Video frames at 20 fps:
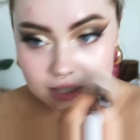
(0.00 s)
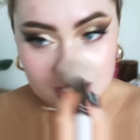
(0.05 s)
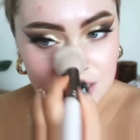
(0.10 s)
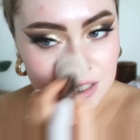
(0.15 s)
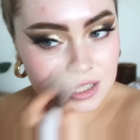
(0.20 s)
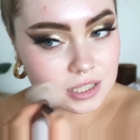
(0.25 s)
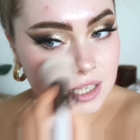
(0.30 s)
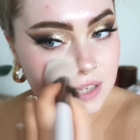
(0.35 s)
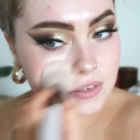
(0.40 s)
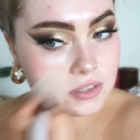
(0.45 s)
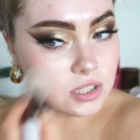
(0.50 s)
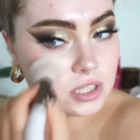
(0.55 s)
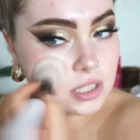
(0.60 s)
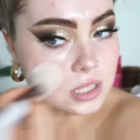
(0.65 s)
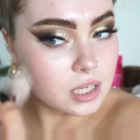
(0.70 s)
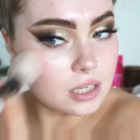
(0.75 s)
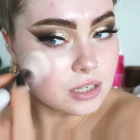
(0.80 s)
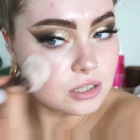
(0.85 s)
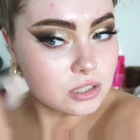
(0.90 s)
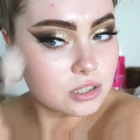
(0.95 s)
just gives your
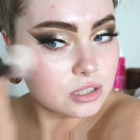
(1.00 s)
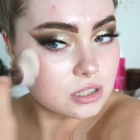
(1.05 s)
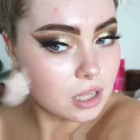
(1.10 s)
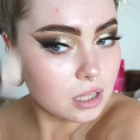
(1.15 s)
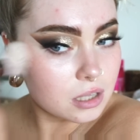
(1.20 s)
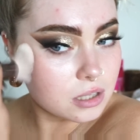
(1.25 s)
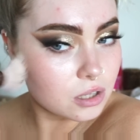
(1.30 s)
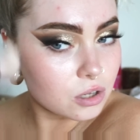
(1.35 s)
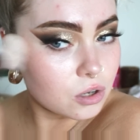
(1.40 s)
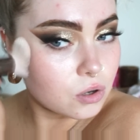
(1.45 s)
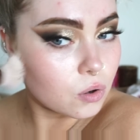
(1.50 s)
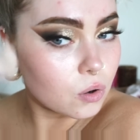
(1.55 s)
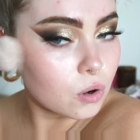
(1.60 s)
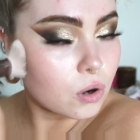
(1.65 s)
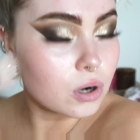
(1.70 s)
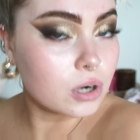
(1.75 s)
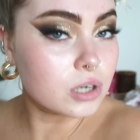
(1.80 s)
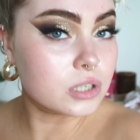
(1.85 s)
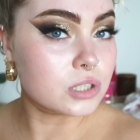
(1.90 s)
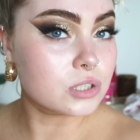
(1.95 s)
skin just that
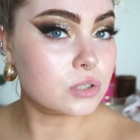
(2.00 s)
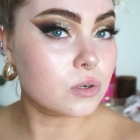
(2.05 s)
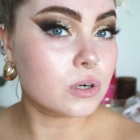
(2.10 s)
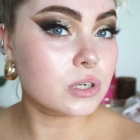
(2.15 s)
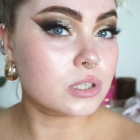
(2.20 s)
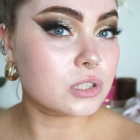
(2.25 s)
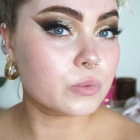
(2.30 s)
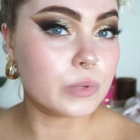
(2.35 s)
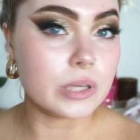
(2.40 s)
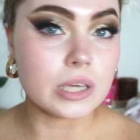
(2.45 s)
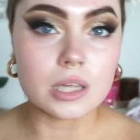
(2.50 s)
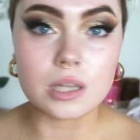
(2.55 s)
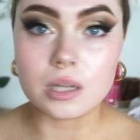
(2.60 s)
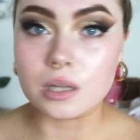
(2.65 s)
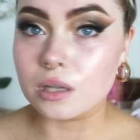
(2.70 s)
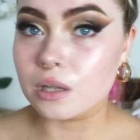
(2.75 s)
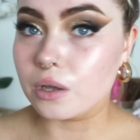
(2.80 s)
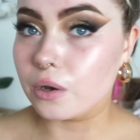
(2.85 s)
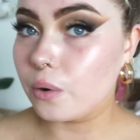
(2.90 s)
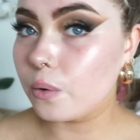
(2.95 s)
gorgeous, gorgeous wee
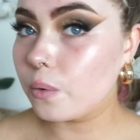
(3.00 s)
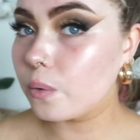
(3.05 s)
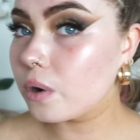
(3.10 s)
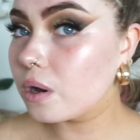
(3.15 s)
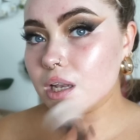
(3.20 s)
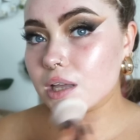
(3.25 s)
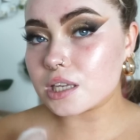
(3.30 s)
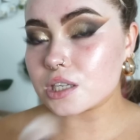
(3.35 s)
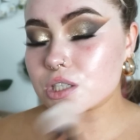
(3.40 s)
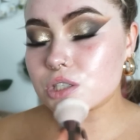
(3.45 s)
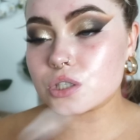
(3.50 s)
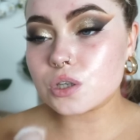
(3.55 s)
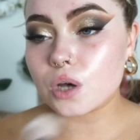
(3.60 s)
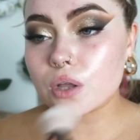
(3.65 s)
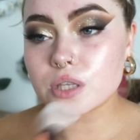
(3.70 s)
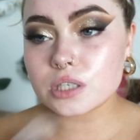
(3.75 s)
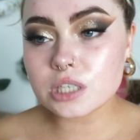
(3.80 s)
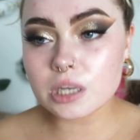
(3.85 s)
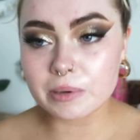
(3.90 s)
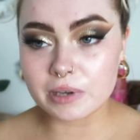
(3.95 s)
glow. Like, it's not the
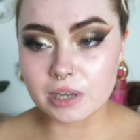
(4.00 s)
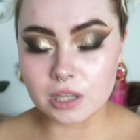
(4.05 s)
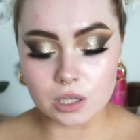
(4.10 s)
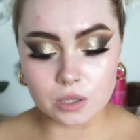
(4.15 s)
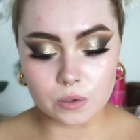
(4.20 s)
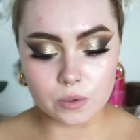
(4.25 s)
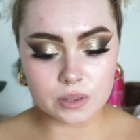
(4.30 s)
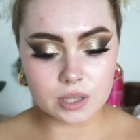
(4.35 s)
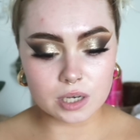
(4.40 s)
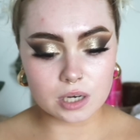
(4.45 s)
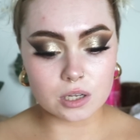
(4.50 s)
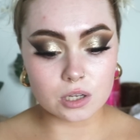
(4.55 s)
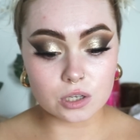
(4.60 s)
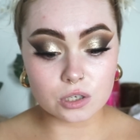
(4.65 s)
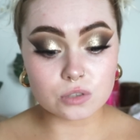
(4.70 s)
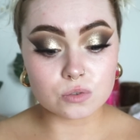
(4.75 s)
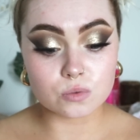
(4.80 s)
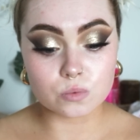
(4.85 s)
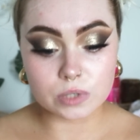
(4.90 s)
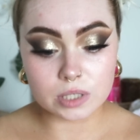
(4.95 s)
type of glow that it
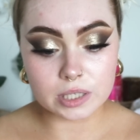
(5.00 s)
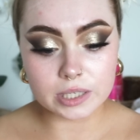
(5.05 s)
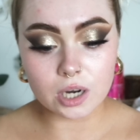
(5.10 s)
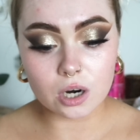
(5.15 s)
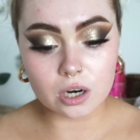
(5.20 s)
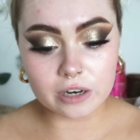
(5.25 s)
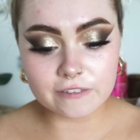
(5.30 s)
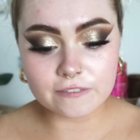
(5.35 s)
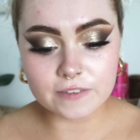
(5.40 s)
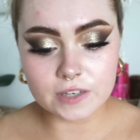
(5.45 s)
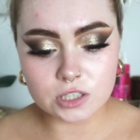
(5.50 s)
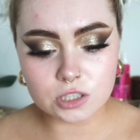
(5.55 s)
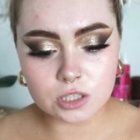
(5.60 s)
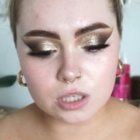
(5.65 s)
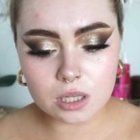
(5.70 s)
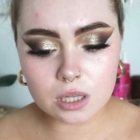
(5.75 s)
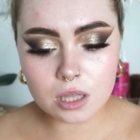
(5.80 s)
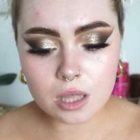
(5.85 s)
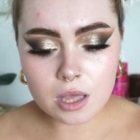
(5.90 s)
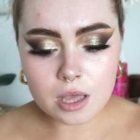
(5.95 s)
looks really
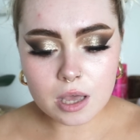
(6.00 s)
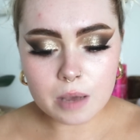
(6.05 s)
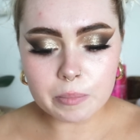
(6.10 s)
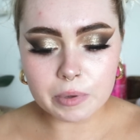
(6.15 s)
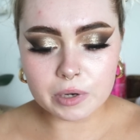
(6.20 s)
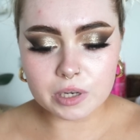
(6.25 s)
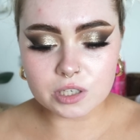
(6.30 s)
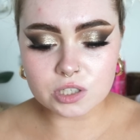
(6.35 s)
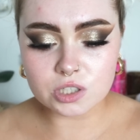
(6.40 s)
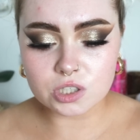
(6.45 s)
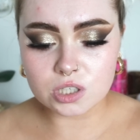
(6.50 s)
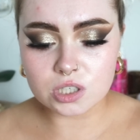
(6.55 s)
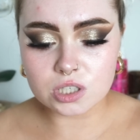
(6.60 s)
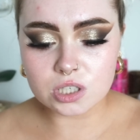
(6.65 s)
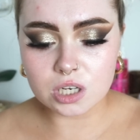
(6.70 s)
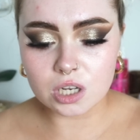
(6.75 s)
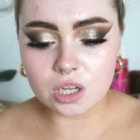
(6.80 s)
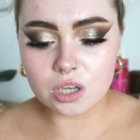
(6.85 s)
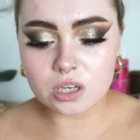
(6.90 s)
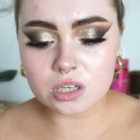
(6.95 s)
artificial, but it just
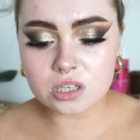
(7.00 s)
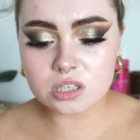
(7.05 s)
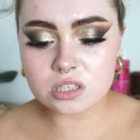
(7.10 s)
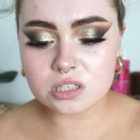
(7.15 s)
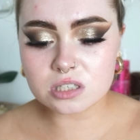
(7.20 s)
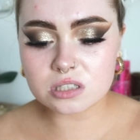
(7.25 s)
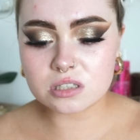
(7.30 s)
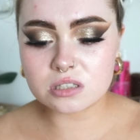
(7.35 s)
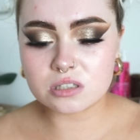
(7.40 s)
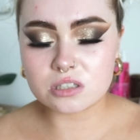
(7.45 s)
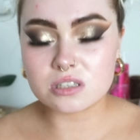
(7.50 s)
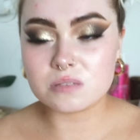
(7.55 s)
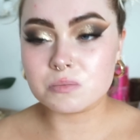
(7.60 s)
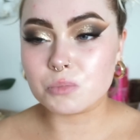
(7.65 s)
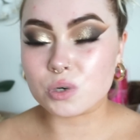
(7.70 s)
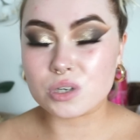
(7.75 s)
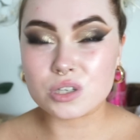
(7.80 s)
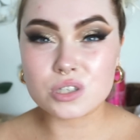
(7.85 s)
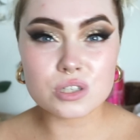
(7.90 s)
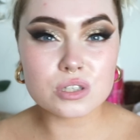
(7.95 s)
looks just
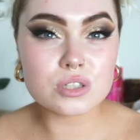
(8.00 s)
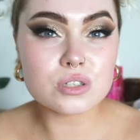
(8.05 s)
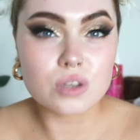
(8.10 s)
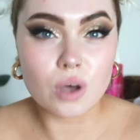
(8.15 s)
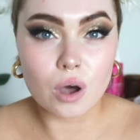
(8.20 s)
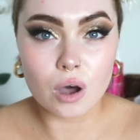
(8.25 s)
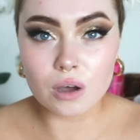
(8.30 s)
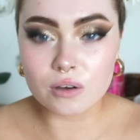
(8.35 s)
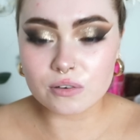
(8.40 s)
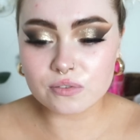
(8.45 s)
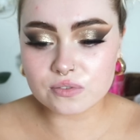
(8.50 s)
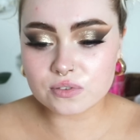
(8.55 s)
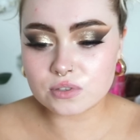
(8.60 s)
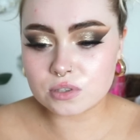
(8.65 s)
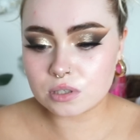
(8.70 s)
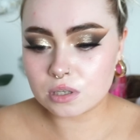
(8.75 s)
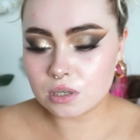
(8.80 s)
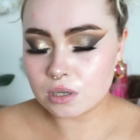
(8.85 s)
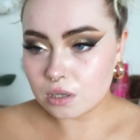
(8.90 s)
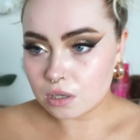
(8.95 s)
more soft
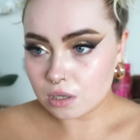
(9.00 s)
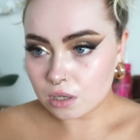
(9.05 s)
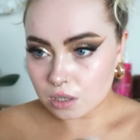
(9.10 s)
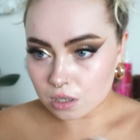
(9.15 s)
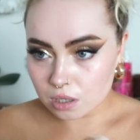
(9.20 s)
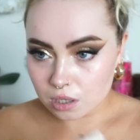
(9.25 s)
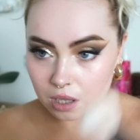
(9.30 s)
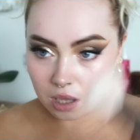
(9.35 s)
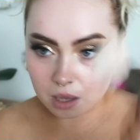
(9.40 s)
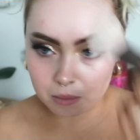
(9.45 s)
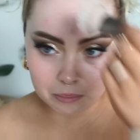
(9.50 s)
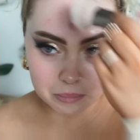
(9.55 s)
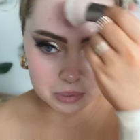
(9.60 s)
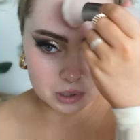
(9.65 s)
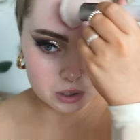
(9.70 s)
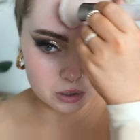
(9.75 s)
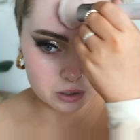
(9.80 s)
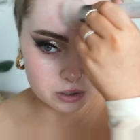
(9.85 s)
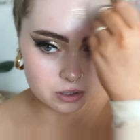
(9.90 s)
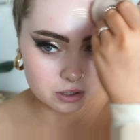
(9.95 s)
and
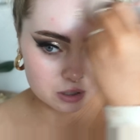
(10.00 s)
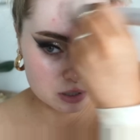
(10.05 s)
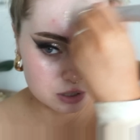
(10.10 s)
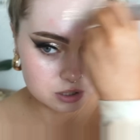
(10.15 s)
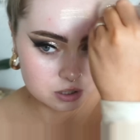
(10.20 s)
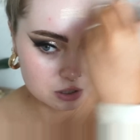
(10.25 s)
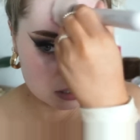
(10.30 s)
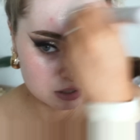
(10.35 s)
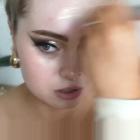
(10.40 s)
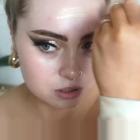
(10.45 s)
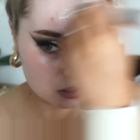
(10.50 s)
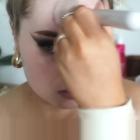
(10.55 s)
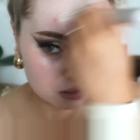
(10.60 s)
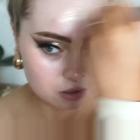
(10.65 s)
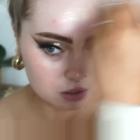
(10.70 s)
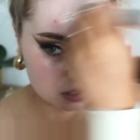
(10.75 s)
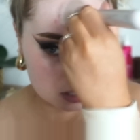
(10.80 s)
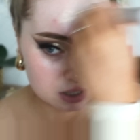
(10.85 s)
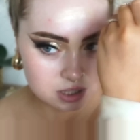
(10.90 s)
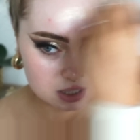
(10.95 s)
blurred
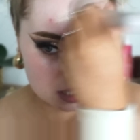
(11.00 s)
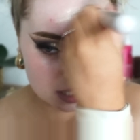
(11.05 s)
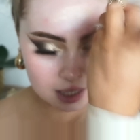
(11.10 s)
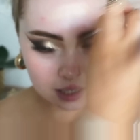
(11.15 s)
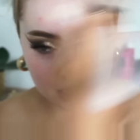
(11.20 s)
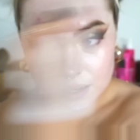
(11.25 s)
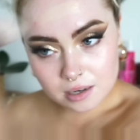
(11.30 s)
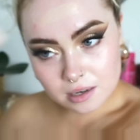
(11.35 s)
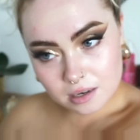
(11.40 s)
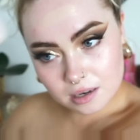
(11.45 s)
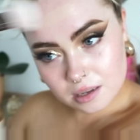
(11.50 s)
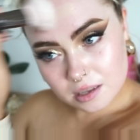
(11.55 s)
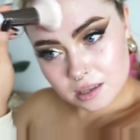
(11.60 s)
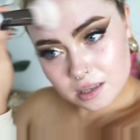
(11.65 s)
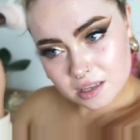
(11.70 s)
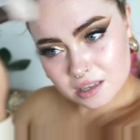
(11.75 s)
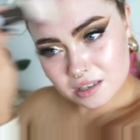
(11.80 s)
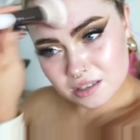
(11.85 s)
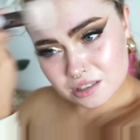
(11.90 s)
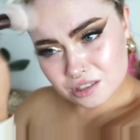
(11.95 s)
on the skin.
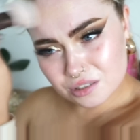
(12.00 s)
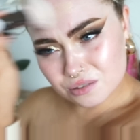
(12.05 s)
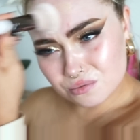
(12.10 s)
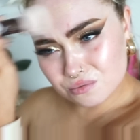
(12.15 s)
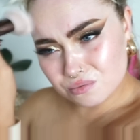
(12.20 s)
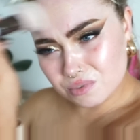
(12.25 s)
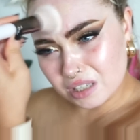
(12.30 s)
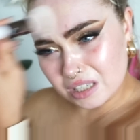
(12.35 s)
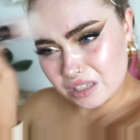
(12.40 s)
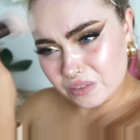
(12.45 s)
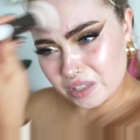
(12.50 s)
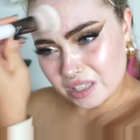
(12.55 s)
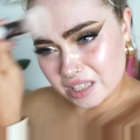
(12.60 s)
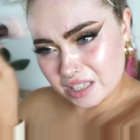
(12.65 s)
It's just really, really